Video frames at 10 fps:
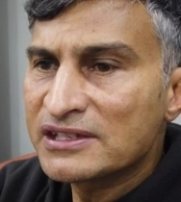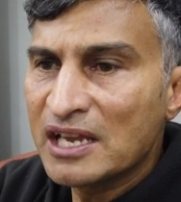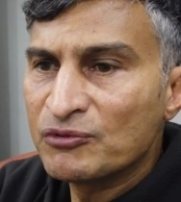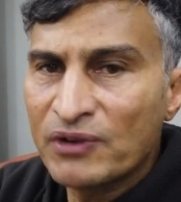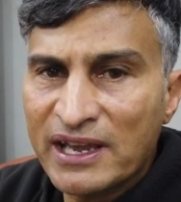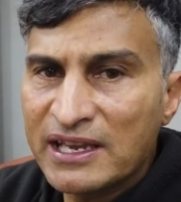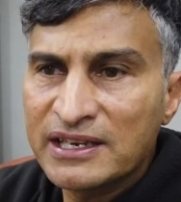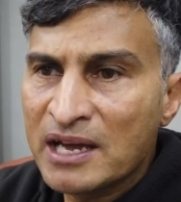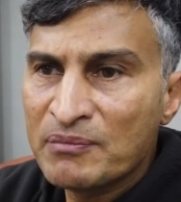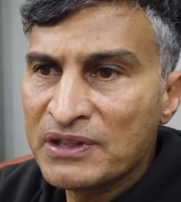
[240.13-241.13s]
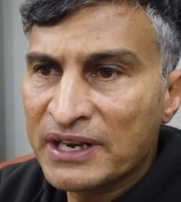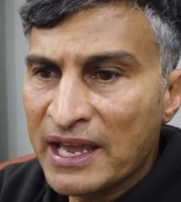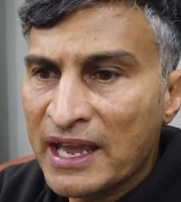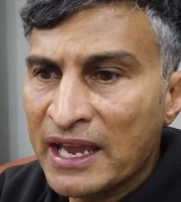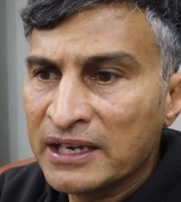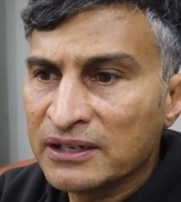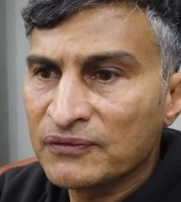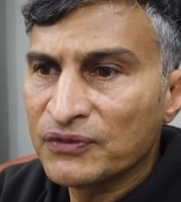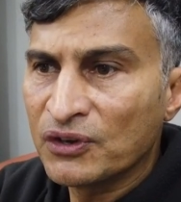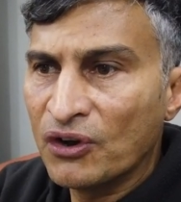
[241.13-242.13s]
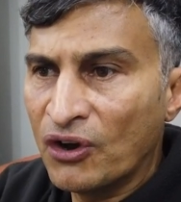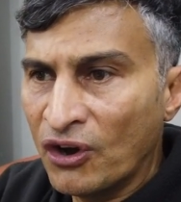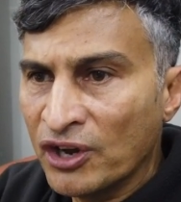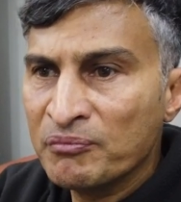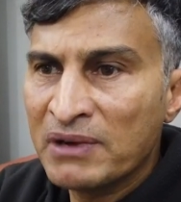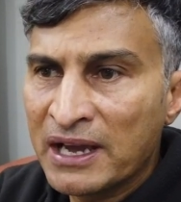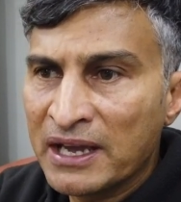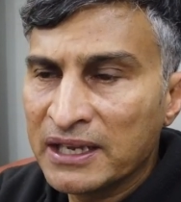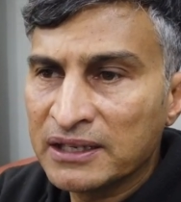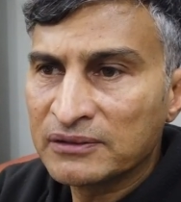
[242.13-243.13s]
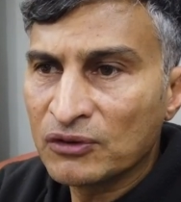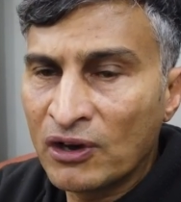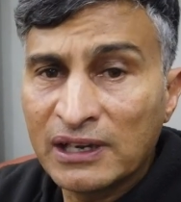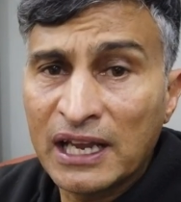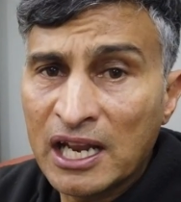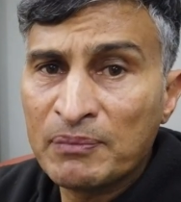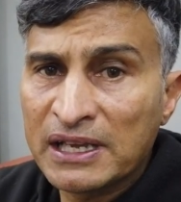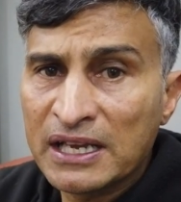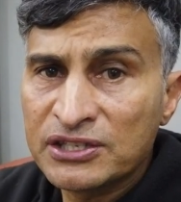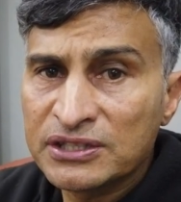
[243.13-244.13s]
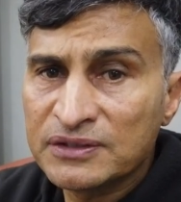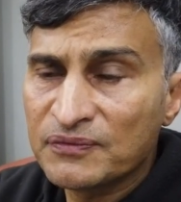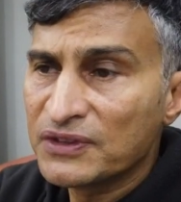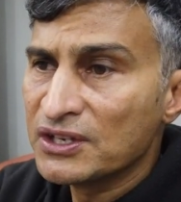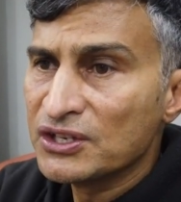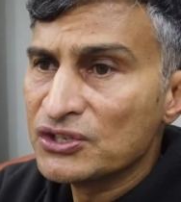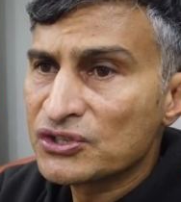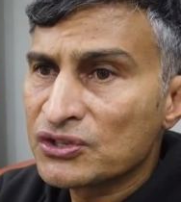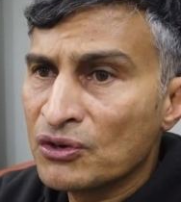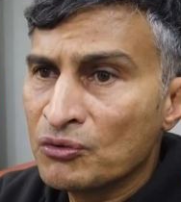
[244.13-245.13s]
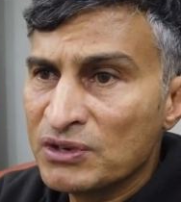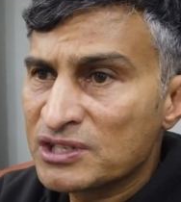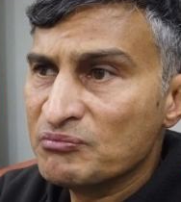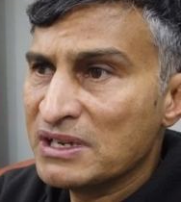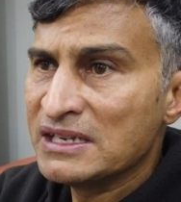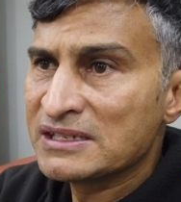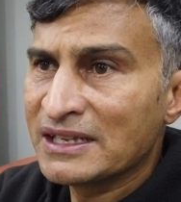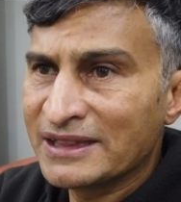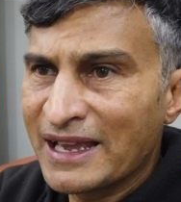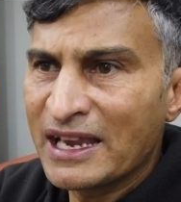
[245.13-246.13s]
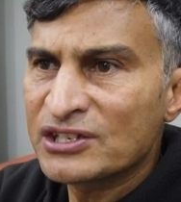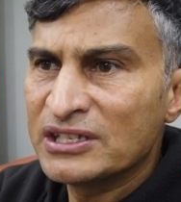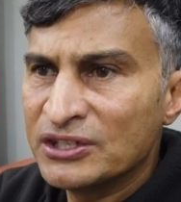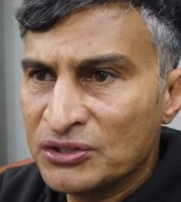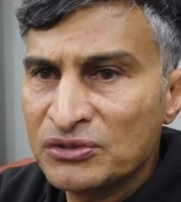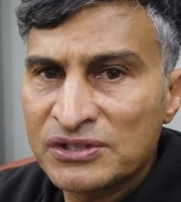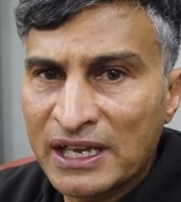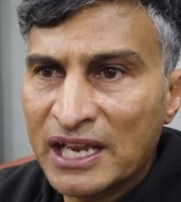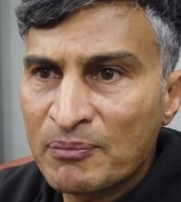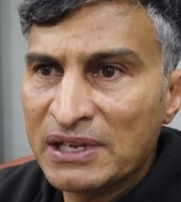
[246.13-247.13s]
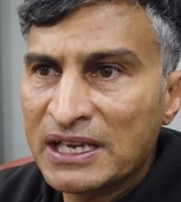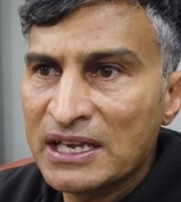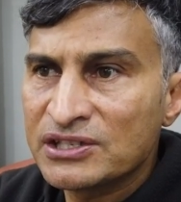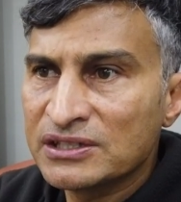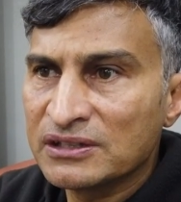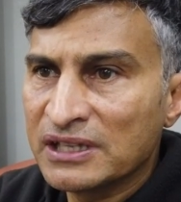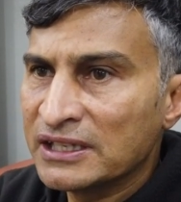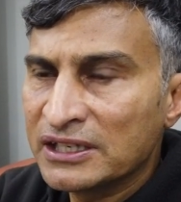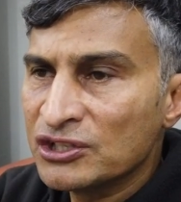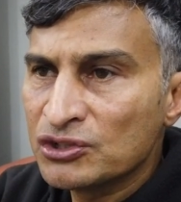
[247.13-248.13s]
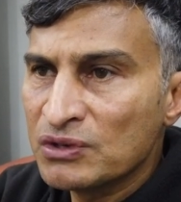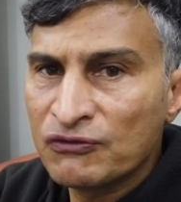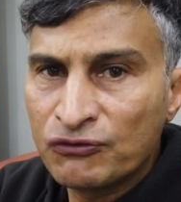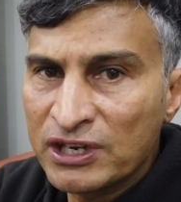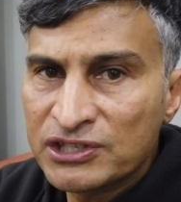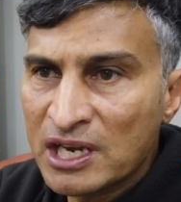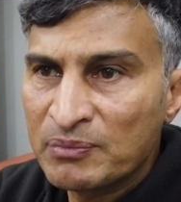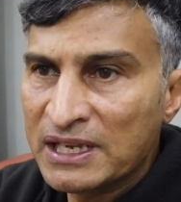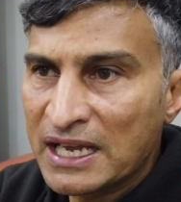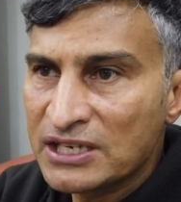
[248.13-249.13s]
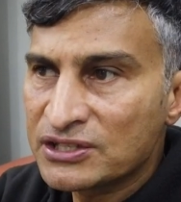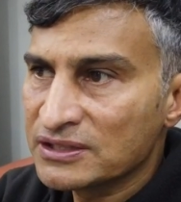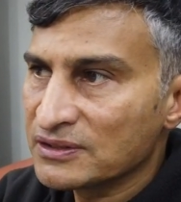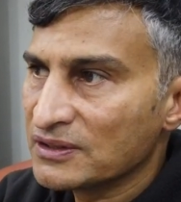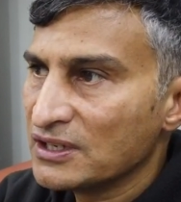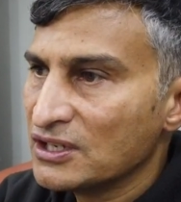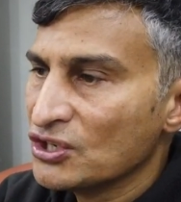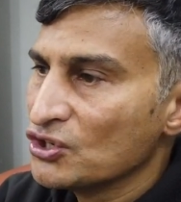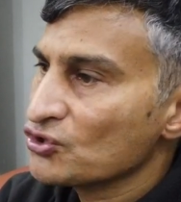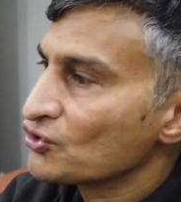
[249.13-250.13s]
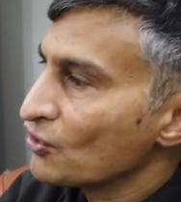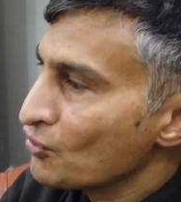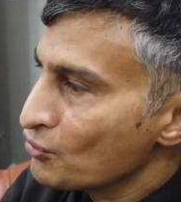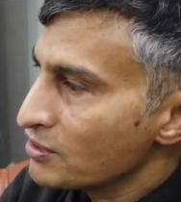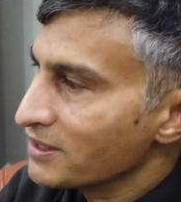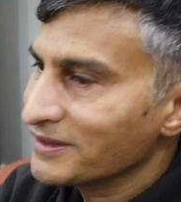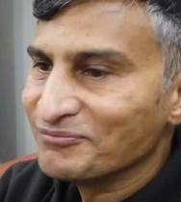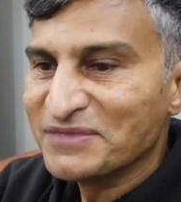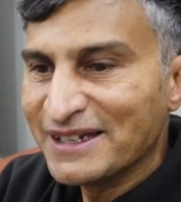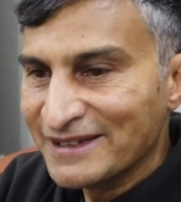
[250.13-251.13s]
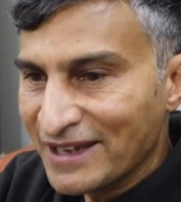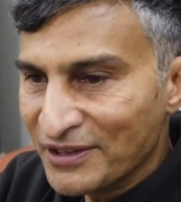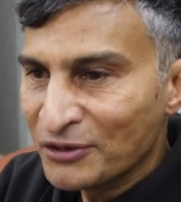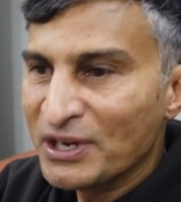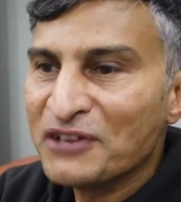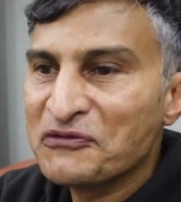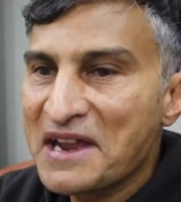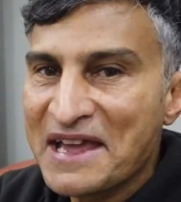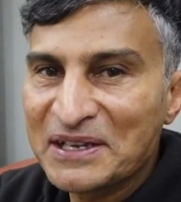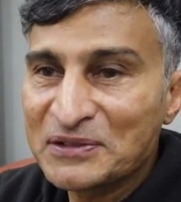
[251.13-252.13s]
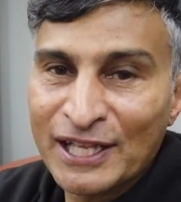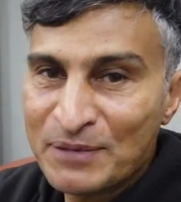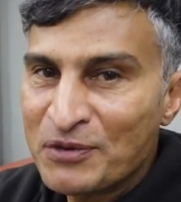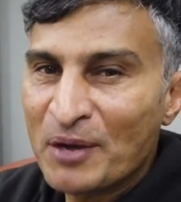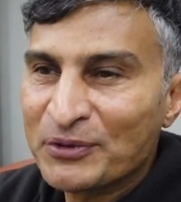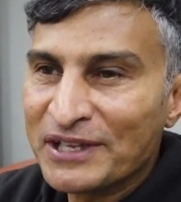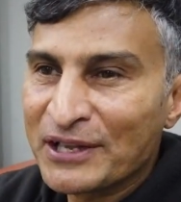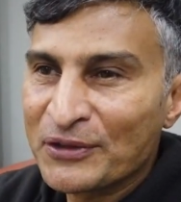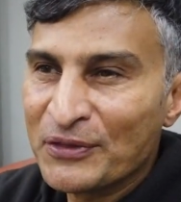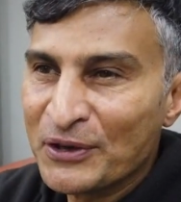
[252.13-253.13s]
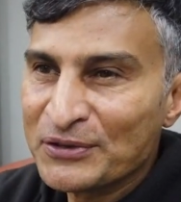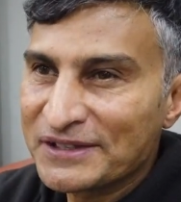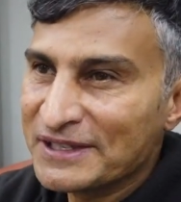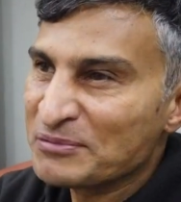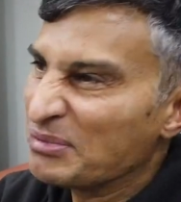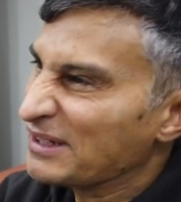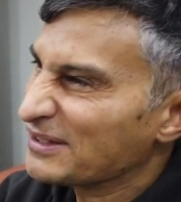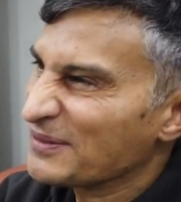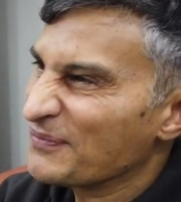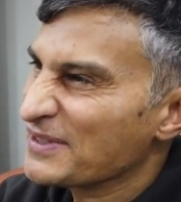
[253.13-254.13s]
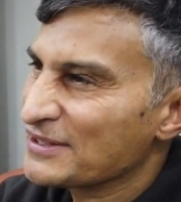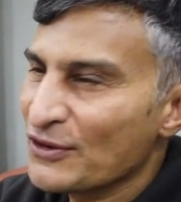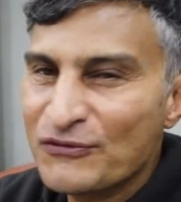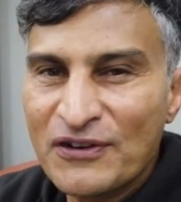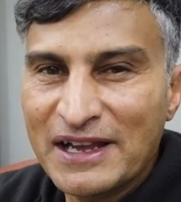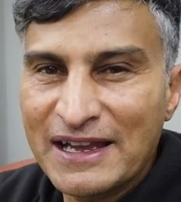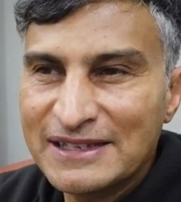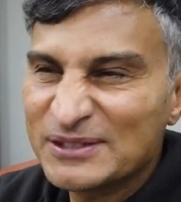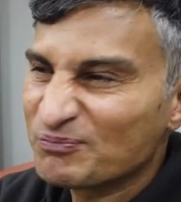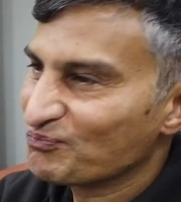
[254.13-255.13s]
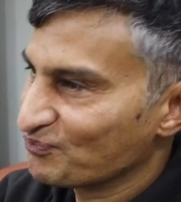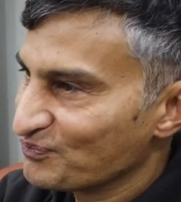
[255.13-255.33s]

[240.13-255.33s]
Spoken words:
the same tracking number that I had on my online application. So which means that they actually used that application. They didn't do a fresh application. So another red flag. I'll keep you up to date on those things. But so far, guys,